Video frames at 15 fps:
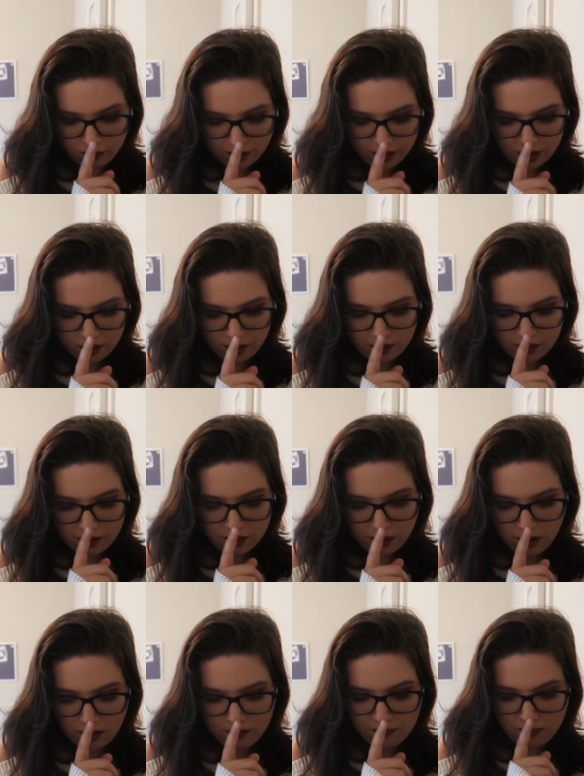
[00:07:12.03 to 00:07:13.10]
Weird,
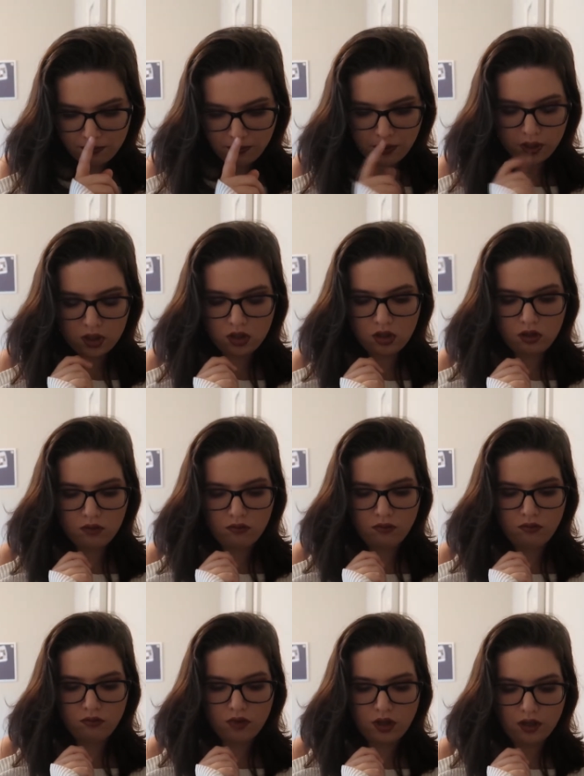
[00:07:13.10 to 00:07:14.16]
but you
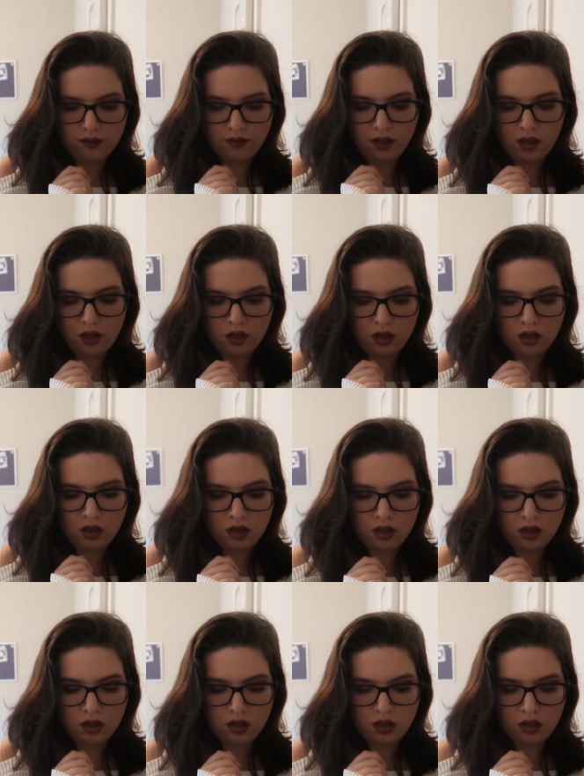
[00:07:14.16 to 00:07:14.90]
love it.